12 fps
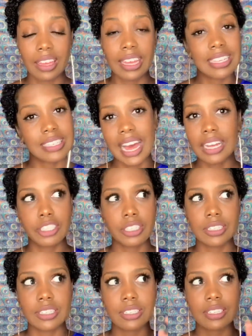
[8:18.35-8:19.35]
It's not
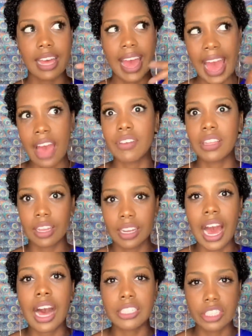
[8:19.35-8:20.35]
just having the
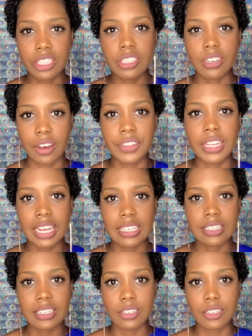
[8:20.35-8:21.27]
knowledge of the lesson